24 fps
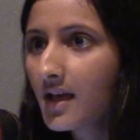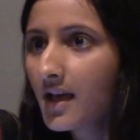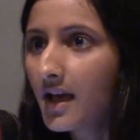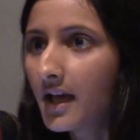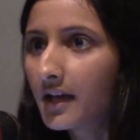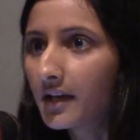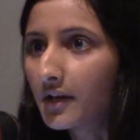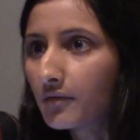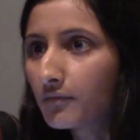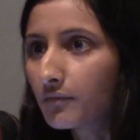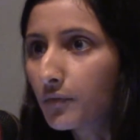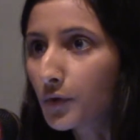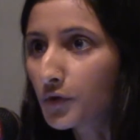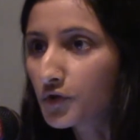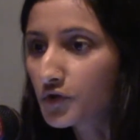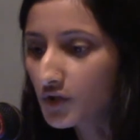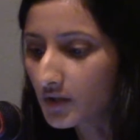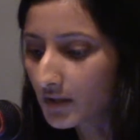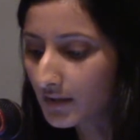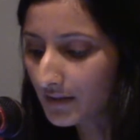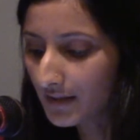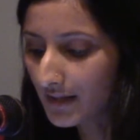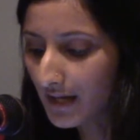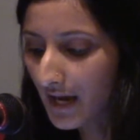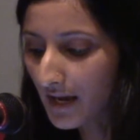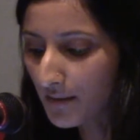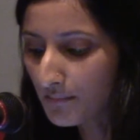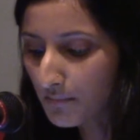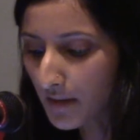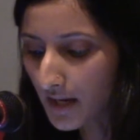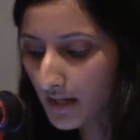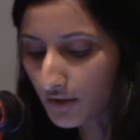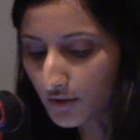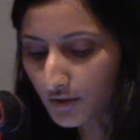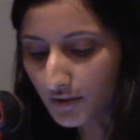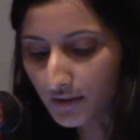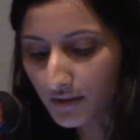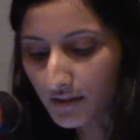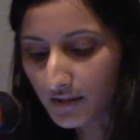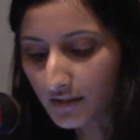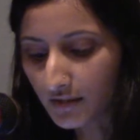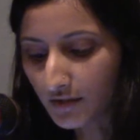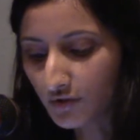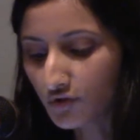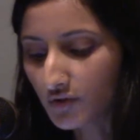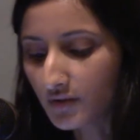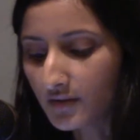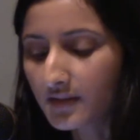and unfortunately had medical
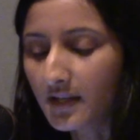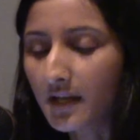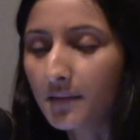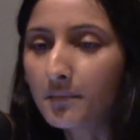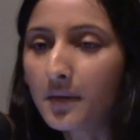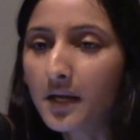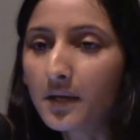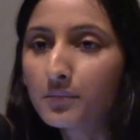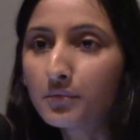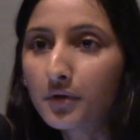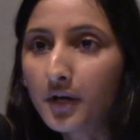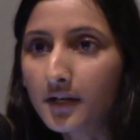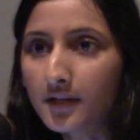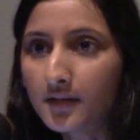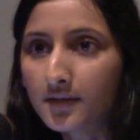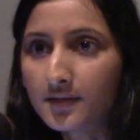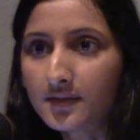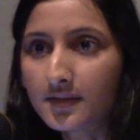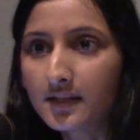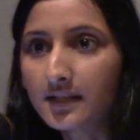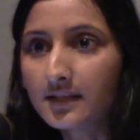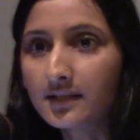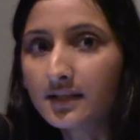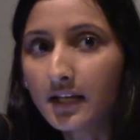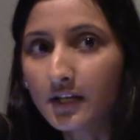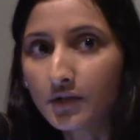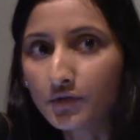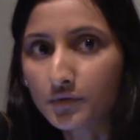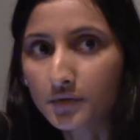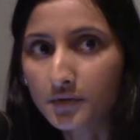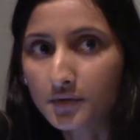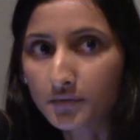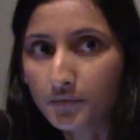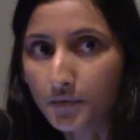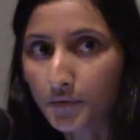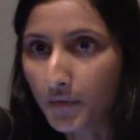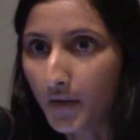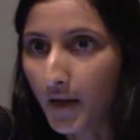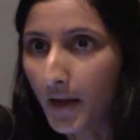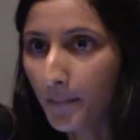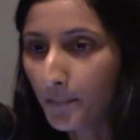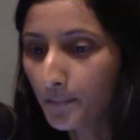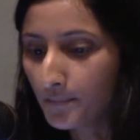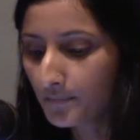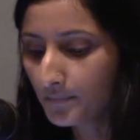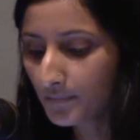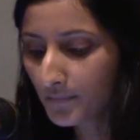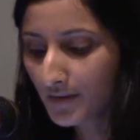conditions that made pregnancy dangerous for
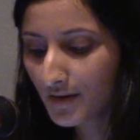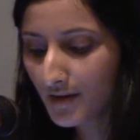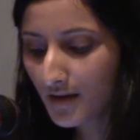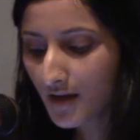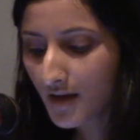them,